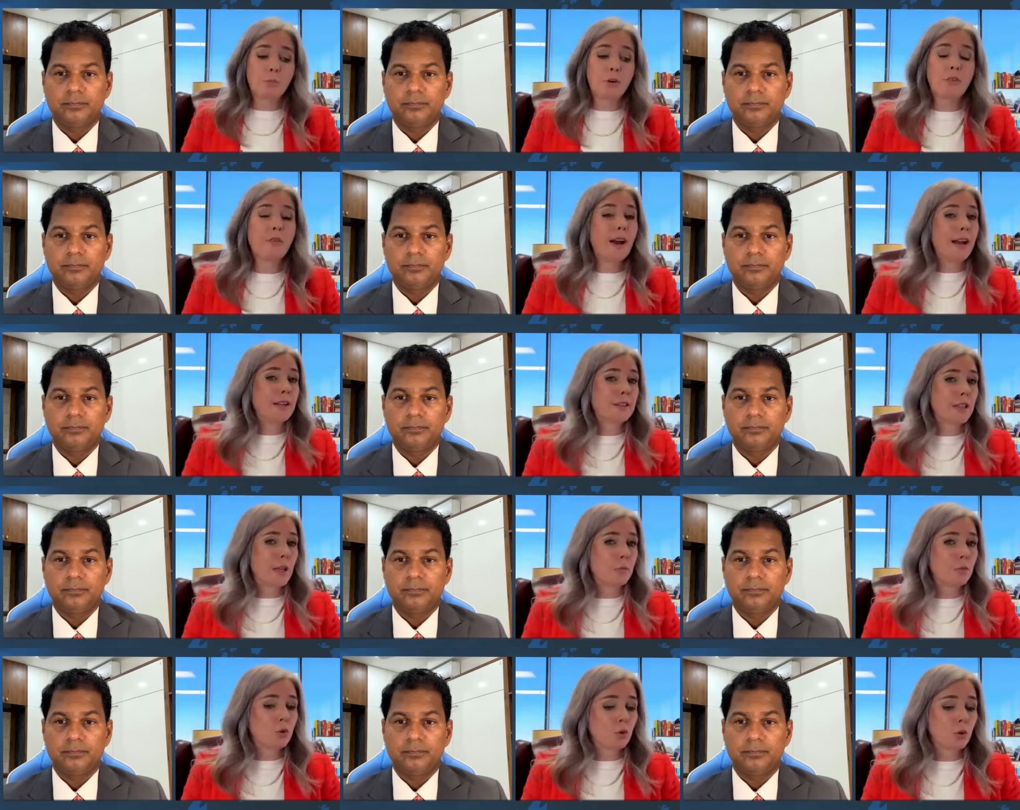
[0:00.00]
Speaker 1: to provide
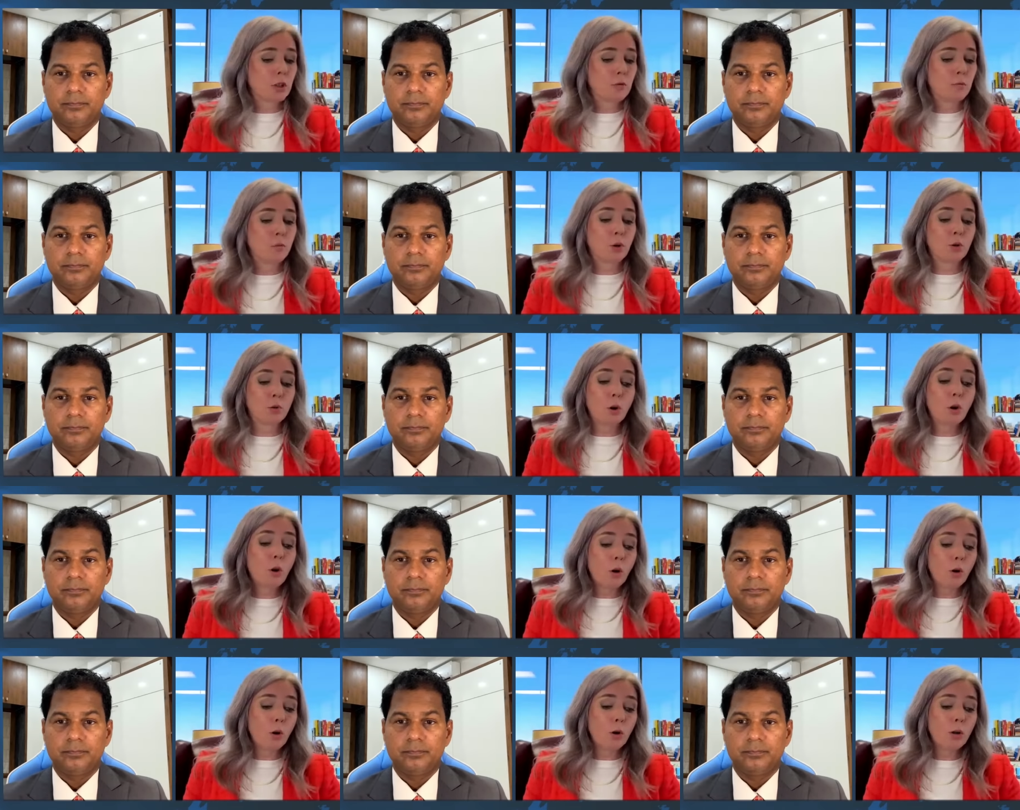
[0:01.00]
some sort of
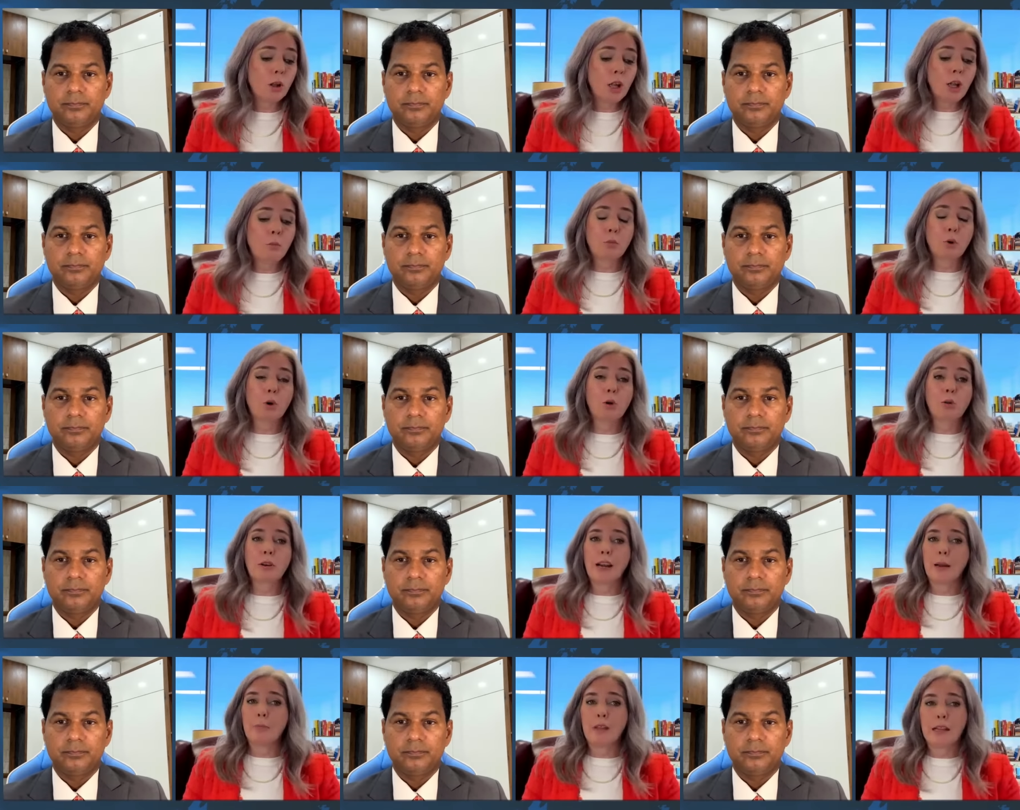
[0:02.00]
parole
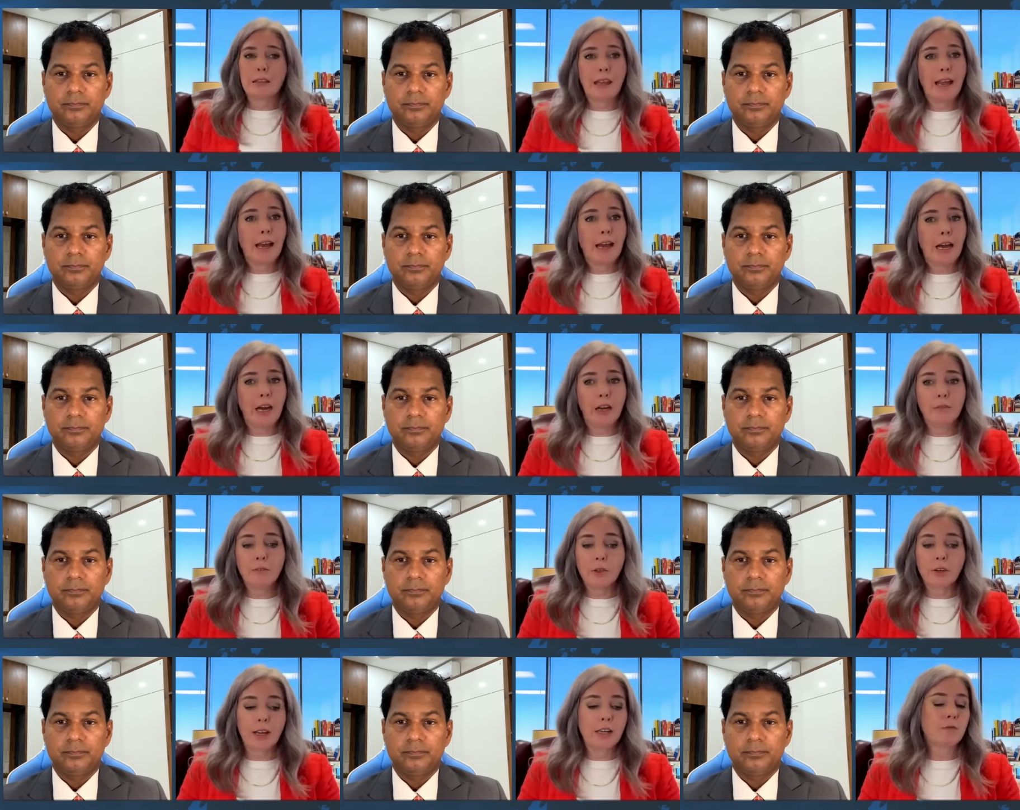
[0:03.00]
program like they have
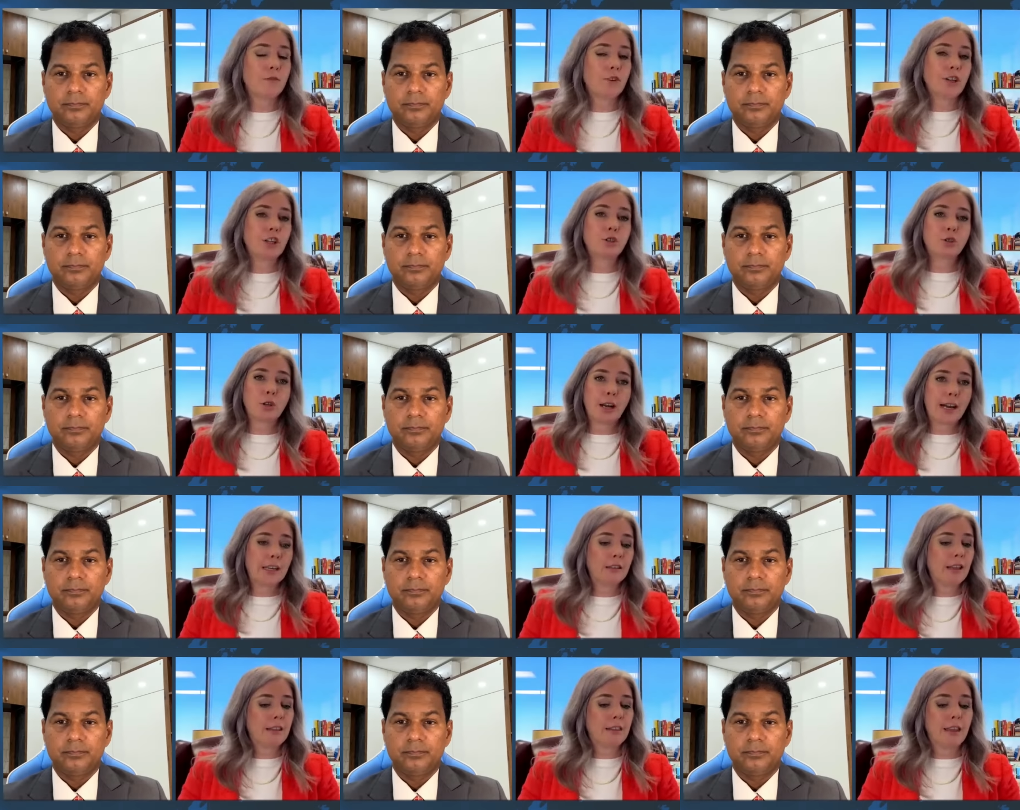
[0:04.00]
United for
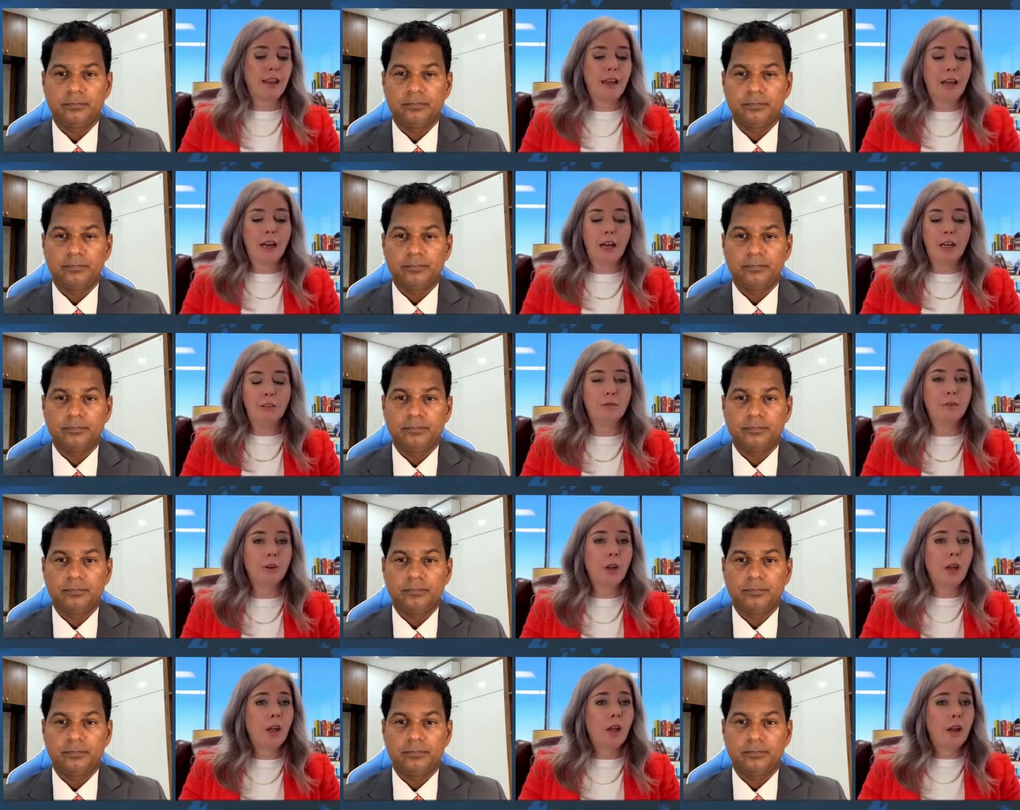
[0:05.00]
Ukraine, like they have
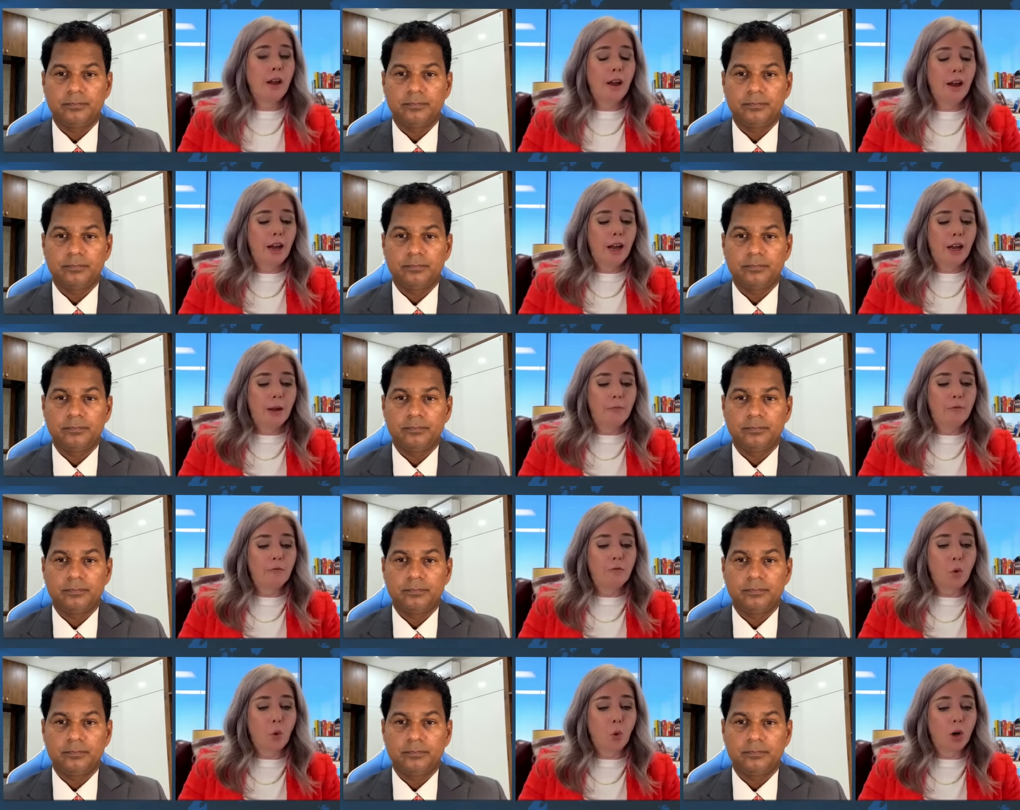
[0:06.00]

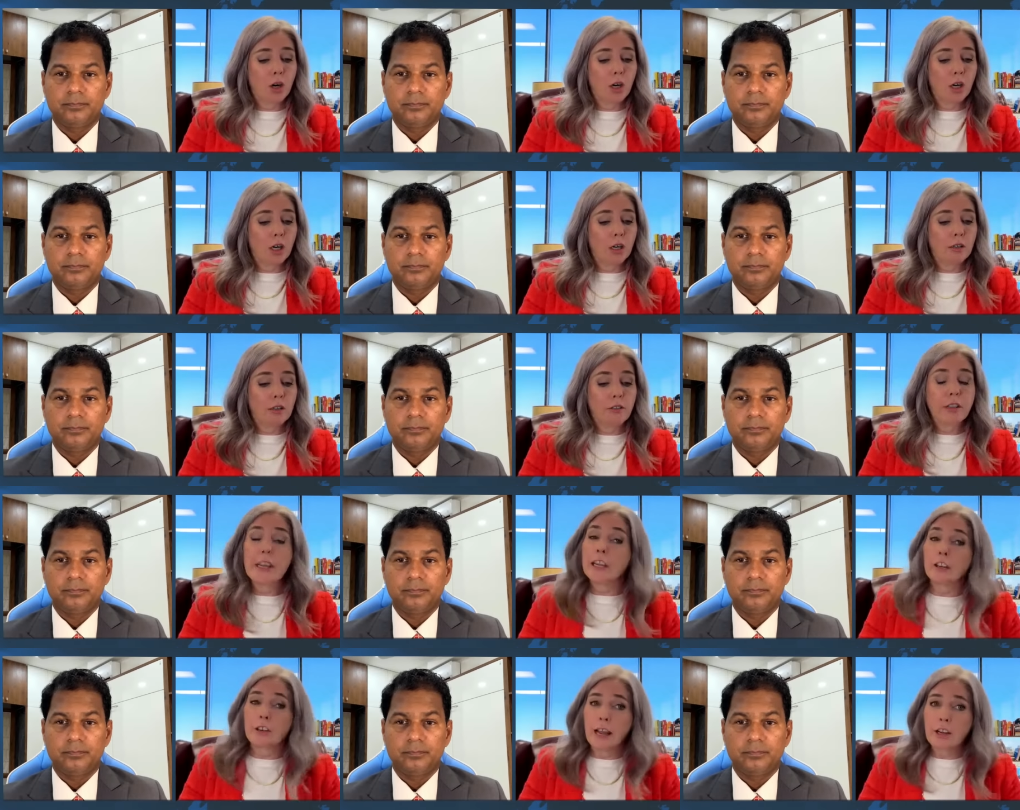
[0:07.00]
for
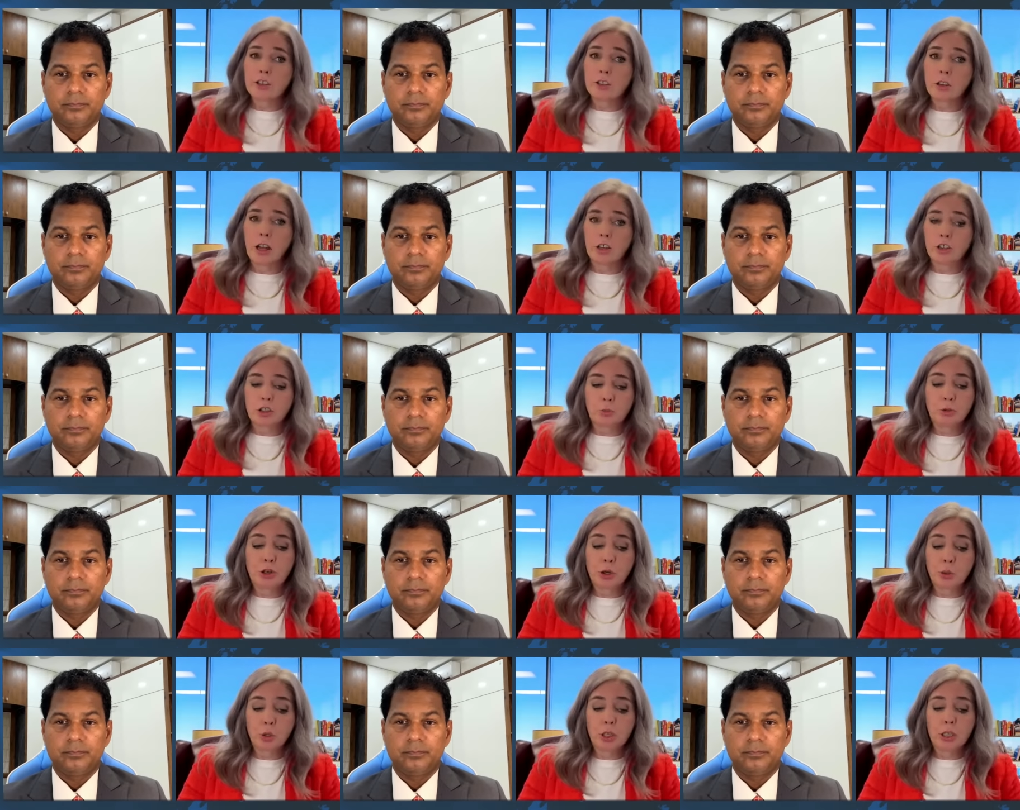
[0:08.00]
the international
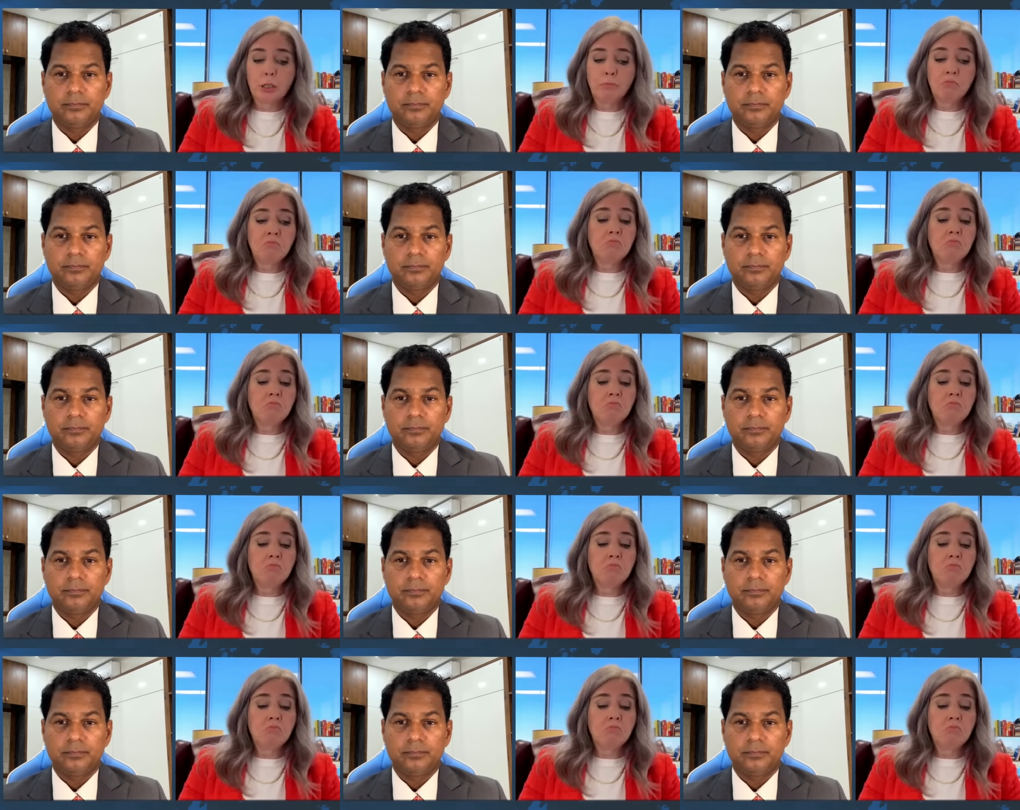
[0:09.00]
entrepreneur.